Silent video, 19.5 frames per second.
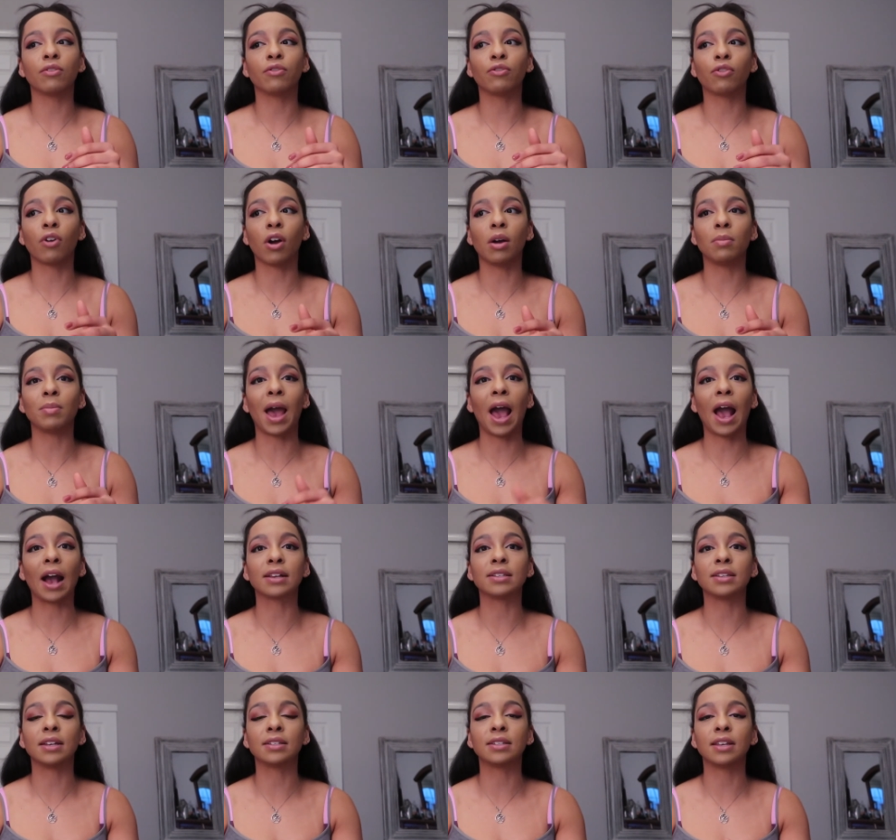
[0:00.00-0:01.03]
from
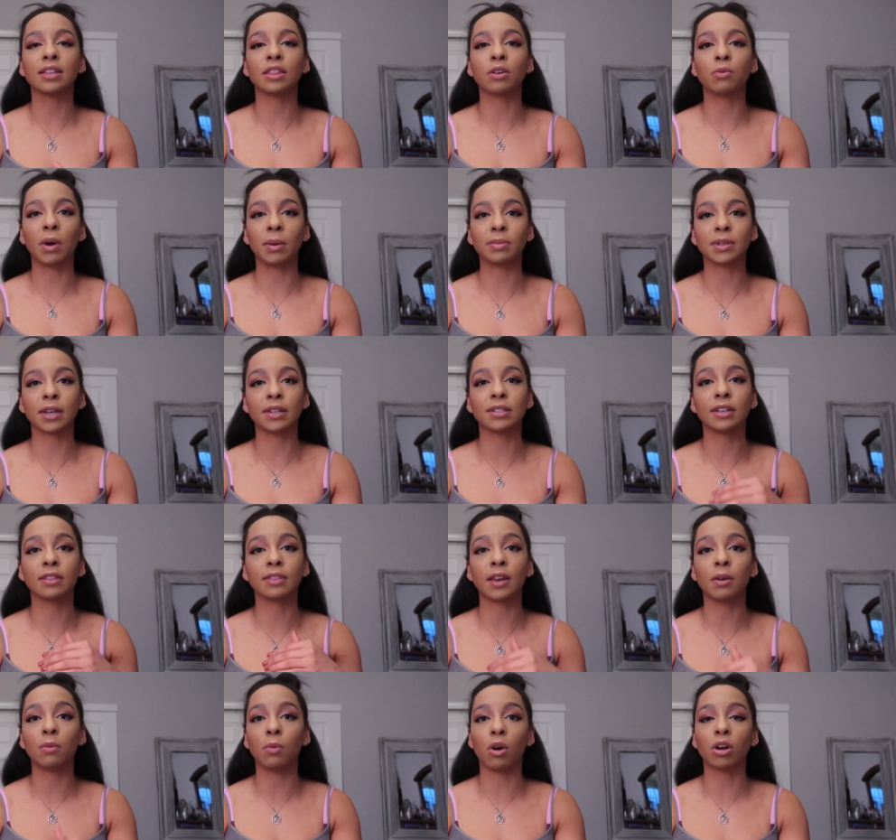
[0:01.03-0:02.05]
accessing the websites that
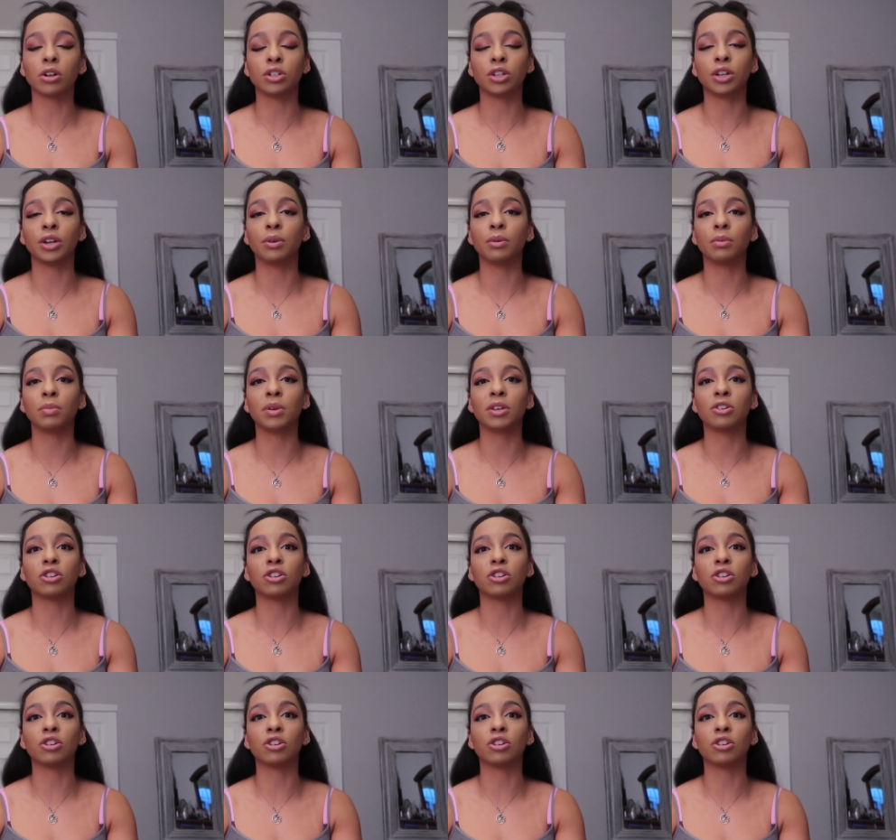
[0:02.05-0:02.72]
they want to,